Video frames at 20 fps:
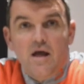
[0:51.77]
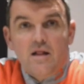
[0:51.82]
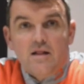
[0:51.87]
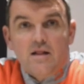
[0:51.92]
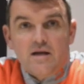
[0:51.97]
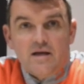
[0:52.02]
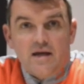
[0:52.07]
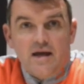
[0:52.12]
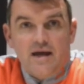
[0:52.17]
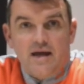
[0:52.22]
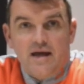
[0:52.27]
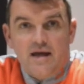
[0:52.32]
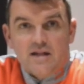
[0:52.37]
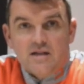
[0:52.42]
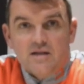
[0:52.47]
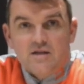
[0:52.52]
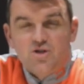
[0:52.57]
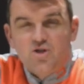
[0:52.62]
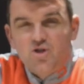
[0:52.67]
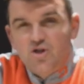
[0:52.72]
like a
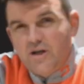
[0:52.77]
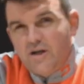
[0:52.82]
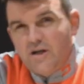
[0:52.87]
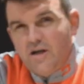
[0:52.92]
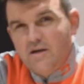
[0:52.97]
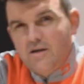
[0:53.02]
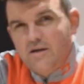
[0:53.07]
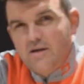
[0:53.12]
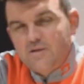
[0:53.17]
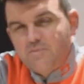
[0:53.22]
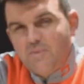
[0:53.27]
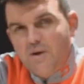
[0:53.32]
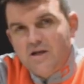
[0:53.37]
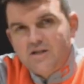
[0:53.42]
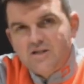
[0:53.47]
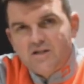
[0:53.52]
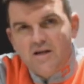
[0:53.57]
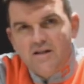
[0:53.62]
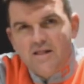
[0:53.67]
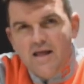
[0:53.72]
headless chicken,
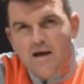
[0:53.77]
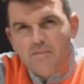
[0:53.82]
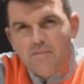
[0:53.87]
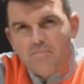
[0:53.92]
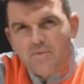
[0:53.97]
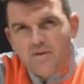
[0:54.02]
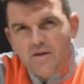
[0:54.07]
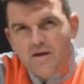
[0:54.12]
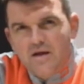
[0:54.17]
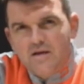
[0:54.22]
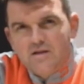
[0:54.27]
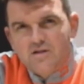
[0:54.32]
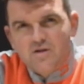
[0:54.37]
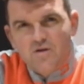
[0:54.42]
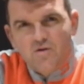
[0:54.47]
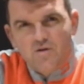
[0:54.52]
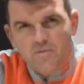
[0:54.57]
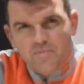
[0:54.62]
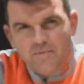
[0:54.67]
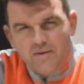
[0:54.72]
especially in that place, you
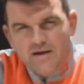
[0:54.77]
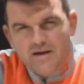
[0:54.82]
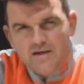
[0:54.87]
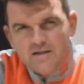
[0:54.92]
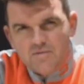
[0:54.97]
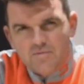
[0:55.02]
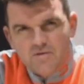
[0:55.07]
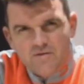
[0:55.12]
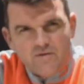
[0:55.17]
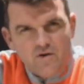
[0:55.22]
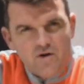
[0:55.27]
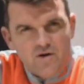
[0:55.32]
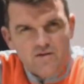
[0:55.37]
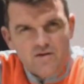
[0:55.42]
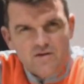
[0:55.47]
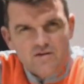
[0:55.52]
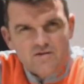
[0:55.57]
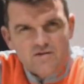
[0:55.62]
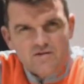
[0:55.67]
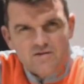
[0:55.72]
know, the place where they've got
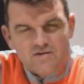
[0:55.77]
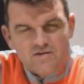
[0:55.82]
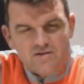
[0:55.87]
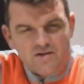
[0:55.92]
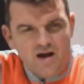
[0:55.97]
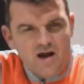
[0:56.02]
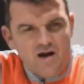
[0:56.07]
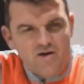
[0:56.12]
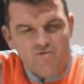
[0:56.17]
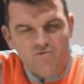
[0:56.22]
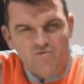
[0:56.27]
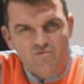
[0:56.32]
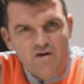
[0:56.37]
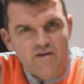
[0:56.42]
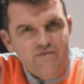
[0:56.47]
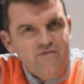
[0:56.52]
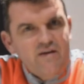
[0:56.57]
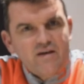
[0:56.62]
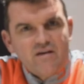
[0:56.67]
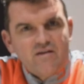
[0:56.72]
this
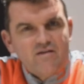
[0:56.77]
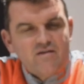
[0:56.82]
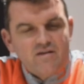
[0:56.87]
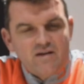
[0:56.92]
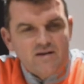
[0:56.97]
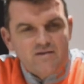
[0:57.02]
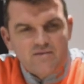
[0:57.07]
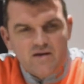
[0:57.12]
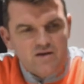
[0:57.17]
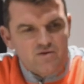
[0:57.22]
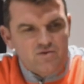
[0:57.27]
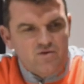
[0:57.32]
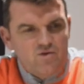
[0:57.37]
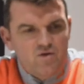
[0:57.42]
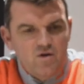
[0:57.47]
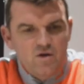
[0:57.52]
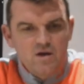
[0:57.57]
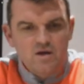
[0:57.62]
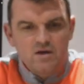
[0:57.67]
horrific, like, I don't know,